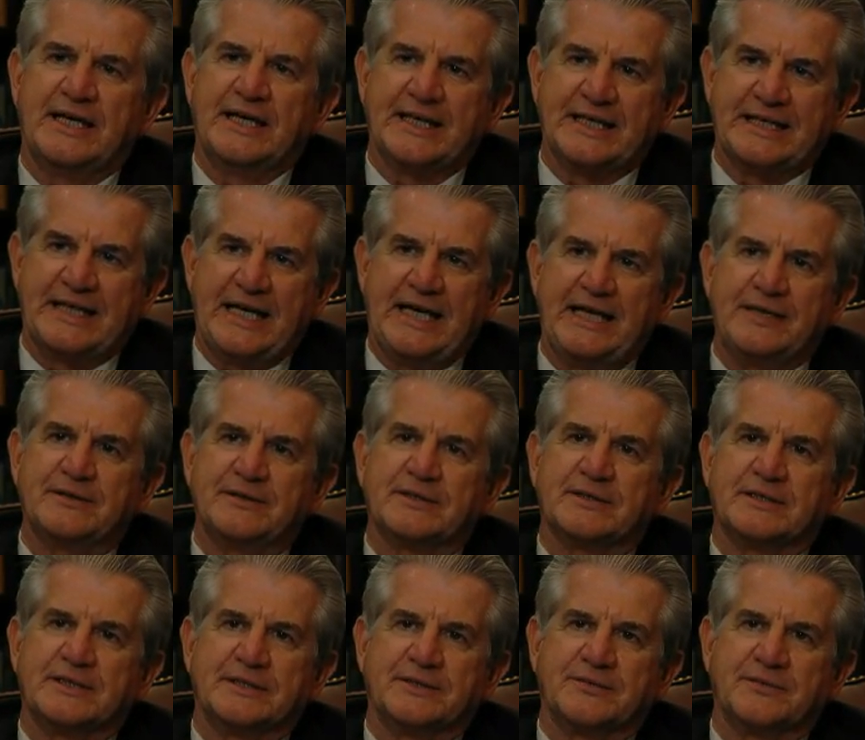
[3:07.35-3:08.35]
And again,
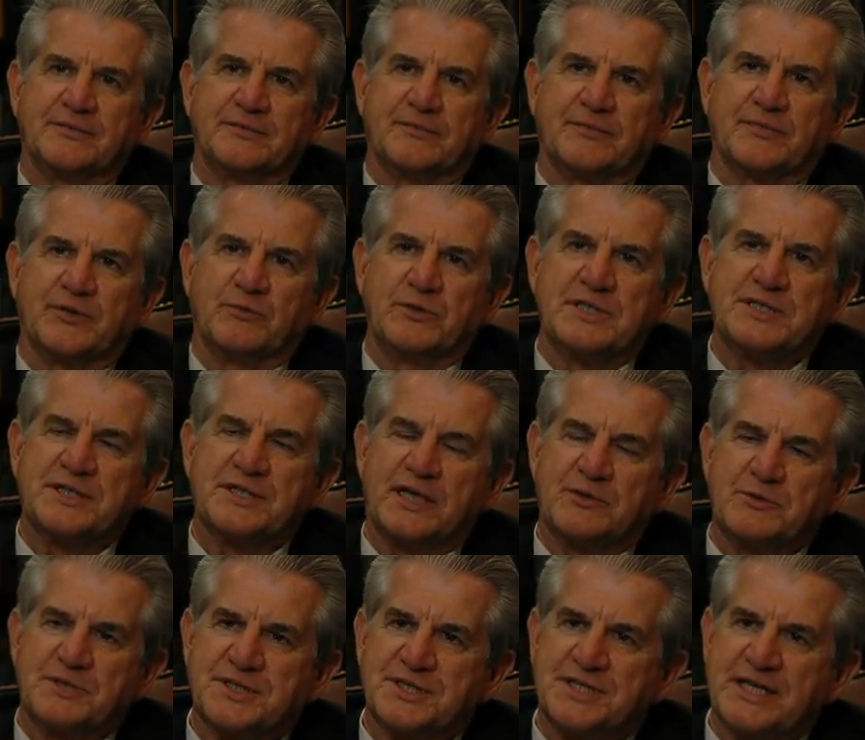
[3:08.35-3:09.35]
the reason
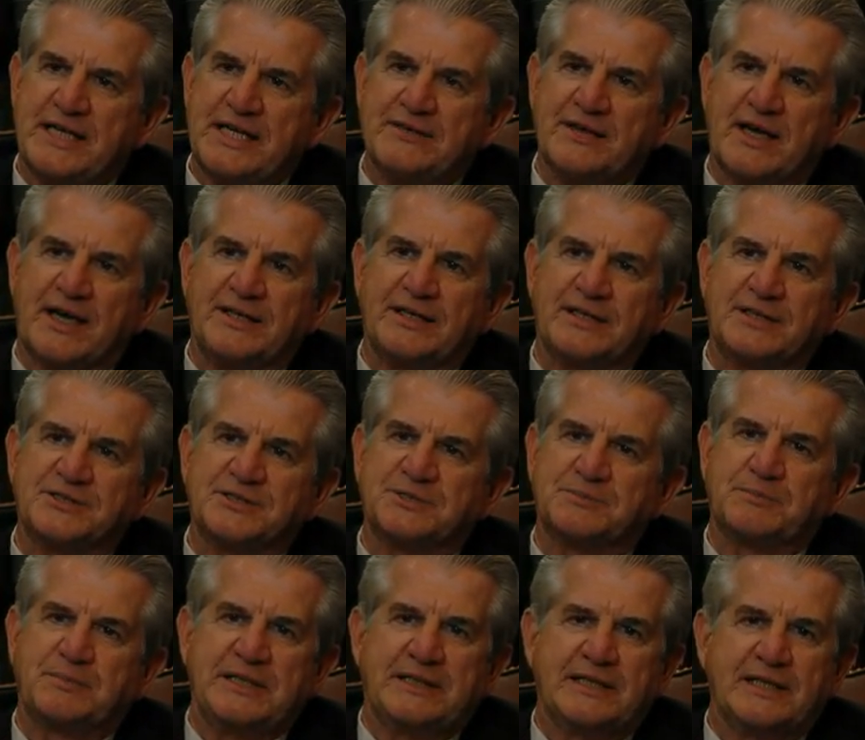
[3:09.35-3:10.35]
I would say that
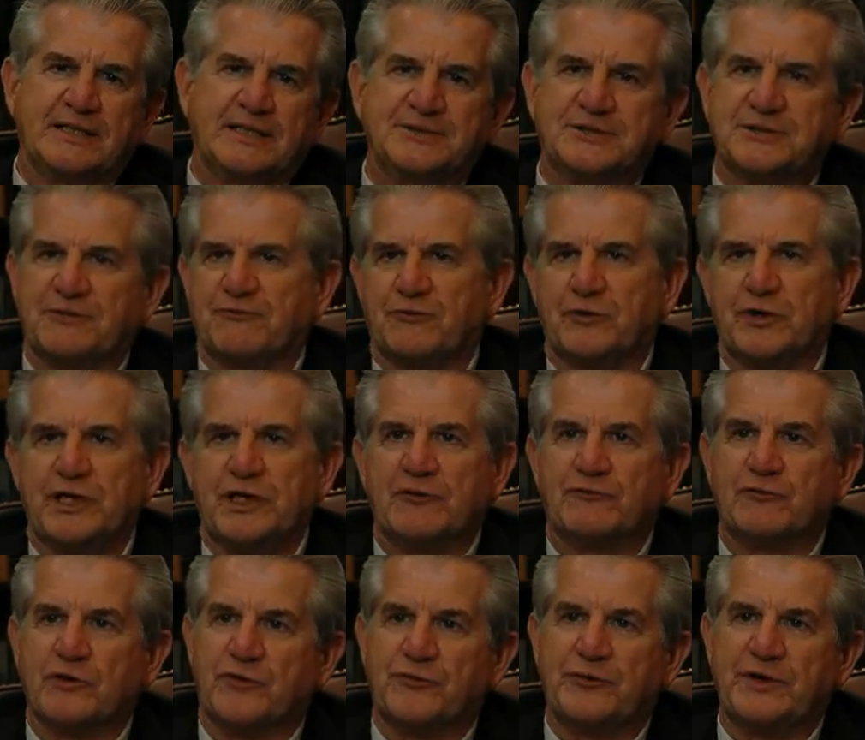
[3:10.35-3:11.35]
is because if we're
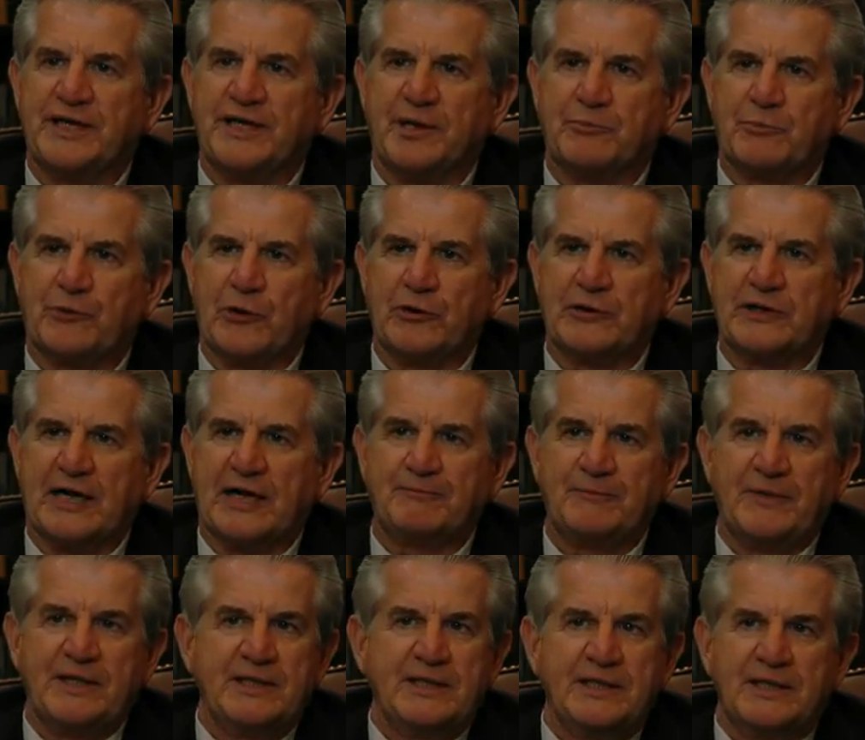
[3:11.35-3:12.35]
here for a 3-day
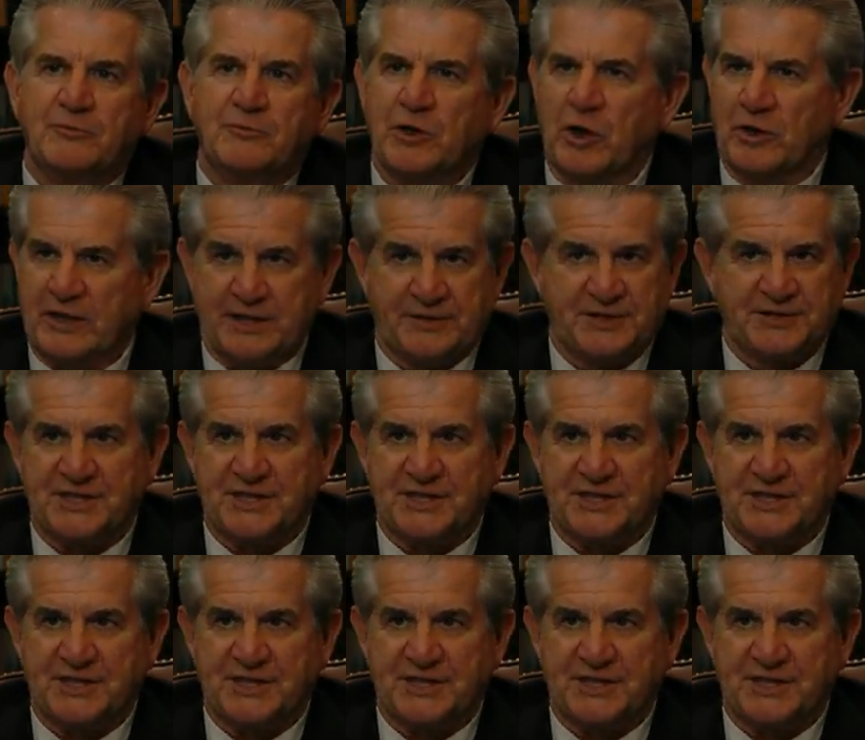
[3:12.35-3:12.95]
program, we don't